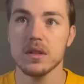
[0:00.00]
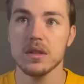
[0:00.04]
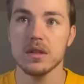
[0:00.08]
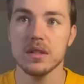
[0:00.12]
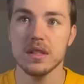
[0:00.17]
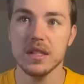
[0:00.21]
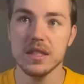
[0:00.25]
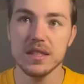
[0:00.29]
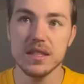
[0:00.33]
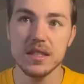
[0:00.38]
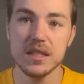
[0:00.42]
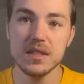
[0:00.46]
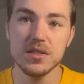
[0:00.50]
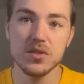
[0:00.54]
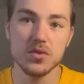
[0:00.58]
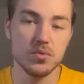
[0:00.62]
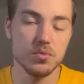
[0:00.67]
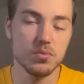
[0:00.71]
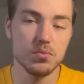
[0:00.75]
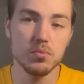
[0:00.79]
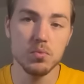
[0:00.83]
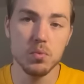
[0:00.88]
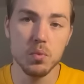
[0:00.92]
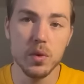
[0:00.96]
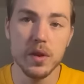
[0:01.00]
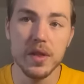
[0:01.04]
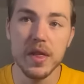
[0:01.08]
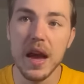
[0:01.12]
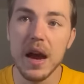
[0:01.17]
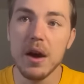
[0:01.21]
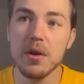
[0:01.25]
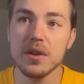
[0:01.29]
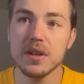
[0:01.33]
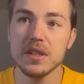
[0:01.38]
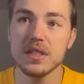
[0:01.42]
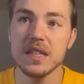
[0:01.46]
This is,
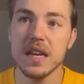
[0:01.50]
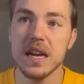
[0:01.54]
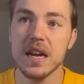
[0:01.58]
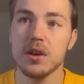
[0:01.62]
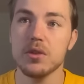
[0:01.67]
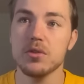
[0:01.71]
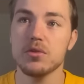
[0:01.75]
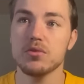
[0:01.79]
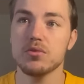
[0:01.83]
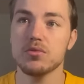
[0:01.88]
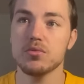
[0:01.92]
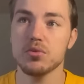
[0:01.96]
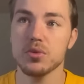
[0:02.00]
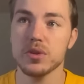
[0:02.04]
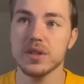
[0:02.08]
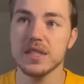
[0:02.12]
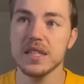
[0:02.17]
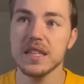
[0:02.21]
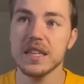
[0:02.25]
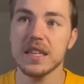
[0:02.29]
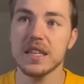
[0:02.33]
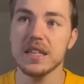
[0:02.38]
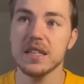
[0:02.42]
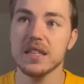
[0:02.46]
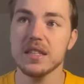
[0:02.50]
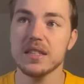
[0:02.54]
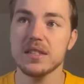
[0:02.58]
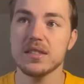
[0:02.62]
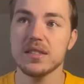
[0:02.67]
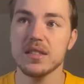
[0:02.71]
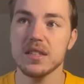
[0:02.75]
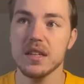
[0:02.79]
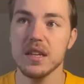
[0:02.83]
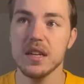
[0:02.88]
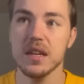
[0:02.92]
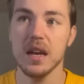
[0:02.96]
without a doubt,
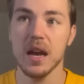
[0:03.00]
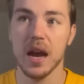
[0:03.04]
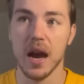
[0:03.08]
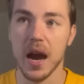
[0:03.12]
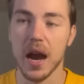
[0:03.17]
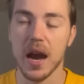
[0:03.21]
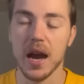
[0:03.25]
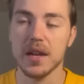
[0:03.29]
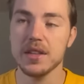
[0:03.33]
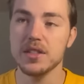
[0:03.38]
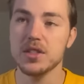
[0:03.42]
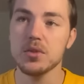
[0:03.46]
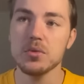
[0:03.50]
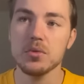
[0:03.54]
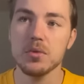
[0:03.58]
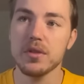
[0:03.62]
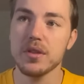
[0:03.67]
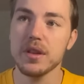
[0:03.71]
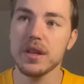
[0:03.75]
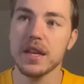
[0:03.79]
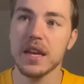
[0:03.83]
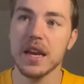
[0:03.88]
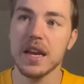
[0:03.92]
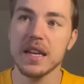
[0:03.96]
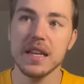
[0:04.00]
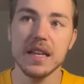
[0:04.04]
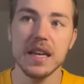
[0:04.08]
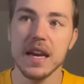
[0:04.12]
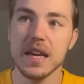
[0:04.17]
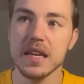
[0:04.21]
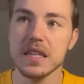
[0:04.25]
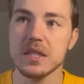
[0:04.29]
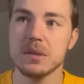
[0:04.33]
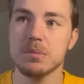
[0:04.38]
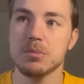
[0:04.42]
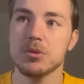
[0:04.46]
ridiculous. I don't think any
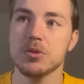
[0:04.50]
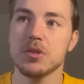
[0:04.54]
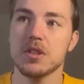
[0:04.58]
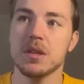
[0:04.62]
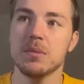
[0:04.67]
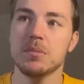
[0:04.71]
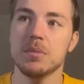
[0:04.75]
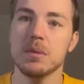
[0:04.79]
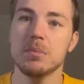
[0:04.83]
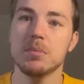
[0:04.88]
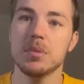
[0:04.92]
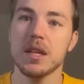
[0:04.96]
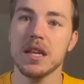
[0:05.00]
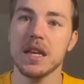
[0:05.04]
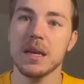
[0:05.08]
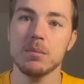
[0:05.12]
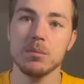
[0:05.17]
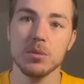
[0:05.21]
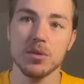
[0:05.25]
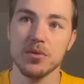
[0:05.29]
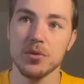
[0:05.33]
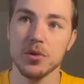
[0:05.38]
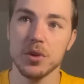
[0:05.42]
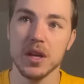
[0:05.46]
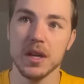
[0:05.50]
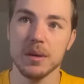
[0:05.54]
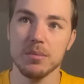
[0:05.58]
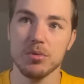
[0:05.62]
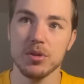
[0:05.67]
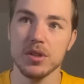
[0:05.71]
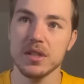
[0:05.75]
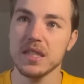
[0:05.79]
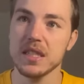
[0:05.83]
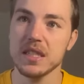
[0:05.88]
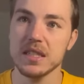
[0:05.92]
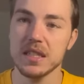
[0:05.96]
expert can be blamed for not
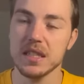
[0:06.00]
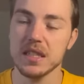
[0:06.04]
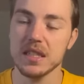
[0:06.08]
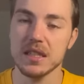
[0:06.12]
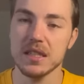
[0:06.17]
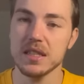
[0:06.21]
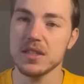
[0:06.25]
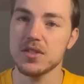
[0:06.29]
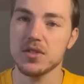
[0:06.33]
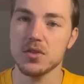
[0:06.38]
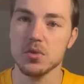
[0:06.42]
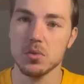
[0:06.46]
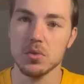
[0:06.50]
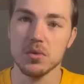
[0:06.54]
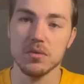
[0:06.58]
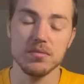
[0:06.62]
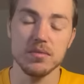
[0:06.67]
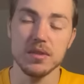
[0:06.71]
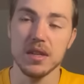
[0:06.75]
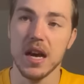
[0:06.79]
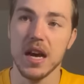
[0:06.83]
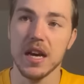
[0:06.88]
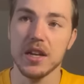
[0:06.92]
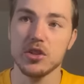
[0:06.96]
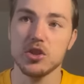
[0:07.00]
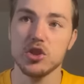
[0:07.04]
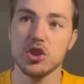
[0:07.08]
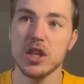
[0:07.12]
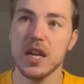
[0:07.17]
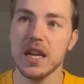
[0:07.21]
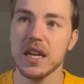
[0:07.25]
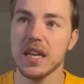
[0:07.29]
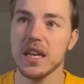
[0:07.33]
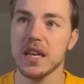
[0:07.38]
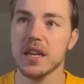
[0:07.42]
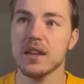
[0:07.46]
predicting this or not
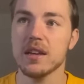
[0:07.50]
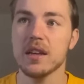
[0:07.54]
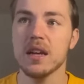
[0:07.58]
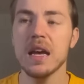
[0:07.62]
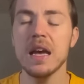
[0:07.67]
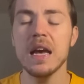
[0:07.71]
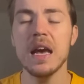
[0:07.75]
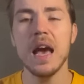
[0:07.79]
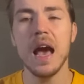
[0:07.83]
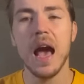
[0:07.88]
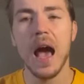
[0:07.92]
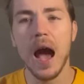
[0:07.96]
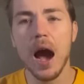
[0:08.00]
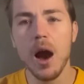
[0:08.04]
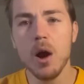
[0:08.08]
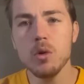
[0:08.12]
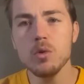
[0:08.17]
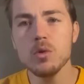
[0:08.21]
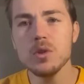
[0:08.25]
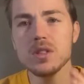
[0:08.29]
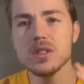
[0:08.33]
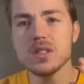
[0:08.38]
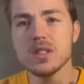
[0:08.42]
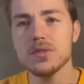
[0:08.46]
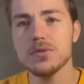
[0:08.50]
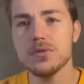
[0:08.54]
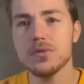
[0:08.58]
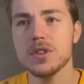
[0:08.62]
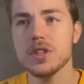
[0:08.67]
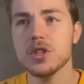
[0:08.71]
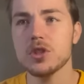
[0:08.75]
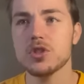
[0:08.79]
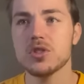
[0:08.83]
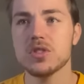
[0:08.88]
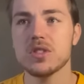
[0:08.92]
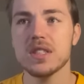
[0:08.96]
checking. How does a
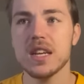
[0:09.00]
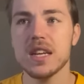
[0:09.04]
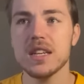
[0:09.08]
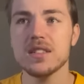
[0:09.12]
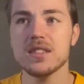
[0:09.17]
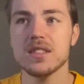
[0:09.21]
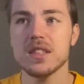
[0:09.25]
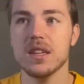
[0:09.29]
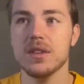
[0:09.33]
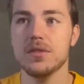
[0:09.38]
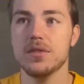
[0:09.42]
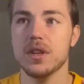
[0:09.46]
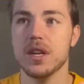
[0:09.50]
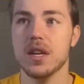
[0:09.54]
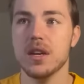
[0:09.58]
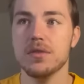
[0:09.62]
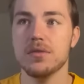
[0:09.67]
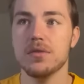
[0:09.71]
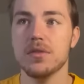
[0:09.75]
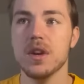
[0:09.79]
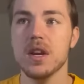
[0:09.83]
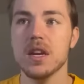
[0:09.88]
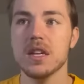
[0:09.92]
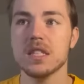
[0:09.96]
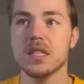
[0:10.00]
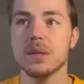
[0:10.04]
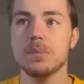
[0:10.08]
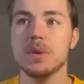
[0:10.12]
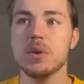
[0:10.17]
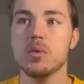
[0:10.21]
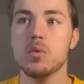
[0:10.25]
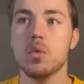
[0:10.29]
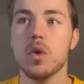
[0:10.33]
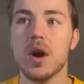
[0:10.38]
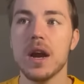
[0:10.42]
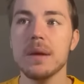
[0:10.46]
fish sensitive enough to
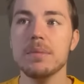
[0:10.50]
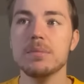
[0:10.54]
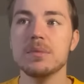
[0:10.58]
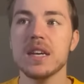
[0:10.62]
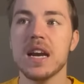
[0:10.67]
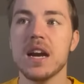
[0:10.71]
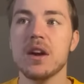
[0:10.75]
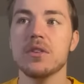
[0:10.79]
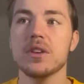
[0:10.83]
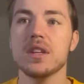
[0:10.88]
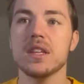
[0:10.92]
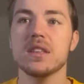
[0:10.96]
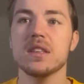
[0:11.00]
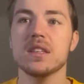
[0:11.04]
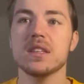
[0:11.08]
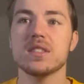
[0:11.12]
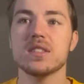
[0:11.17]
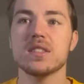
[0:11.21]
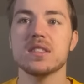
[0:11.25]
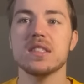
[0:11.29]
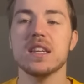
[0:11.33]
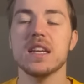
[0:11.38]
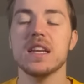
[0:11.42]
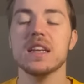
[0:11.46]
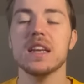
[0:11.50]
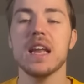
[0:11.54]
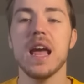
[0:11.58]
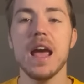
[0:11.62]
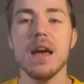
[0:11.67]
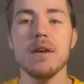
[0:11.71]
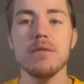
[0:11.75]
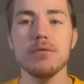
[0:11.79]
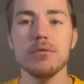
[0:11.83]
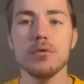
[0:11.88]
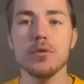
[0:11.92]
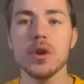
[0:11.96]
be wiped out in this state
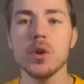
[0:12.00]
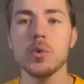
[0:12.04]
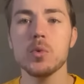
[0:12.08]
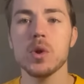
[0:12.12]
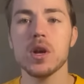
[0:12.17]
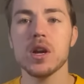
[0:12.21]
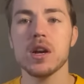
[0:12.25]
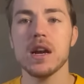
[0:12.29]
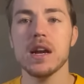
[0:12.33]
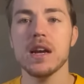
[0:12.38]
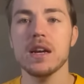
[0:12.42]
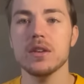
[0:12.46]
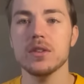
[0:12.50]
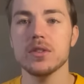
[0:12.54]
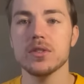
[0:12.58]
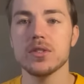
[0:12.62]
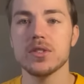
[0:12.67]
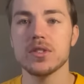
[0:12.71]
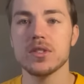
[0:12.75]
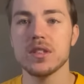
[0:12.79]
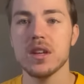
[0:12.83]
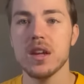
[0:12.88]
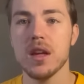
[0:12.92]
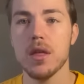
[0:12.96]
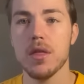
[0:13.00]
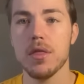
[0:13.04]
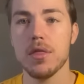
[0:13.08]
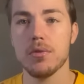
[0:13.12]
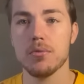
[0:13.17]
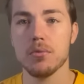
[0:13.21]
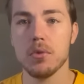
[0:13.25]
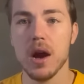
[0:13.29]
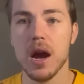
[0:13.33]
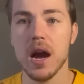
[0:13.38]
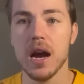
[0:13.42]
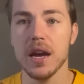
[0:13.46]
everywhere else
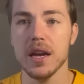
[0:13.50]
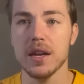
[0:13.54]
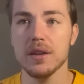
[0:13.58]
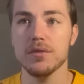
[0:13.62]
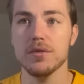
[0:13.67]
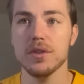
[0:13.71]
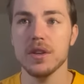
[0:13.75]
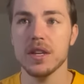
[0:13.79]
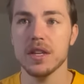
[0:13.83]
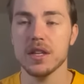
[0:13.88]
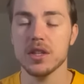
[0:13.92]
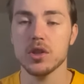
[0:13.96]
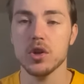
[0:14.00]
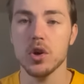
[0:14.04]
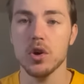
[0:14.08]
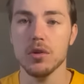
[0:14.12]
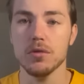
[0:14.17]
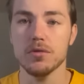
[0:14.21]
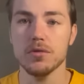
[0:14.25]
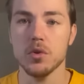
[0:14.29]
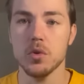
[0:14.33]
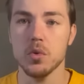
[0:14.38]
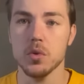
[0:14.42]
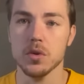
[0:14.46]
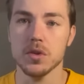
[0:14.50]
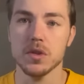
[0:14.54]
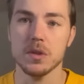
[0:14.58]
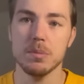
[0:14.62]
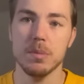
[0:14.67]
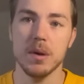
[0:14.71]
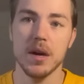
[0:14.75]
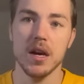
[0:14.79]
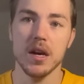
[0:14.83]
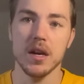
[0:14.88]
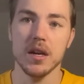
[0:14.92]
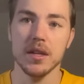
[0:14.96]
thrive in a golf course
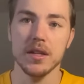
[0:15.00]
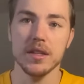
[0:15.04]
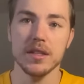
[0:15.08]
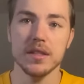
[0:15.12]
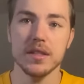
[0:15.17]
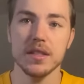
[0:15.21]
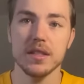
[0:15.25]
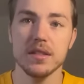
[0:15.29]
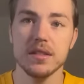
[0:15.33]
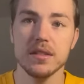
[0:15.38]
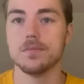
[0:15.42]
pond?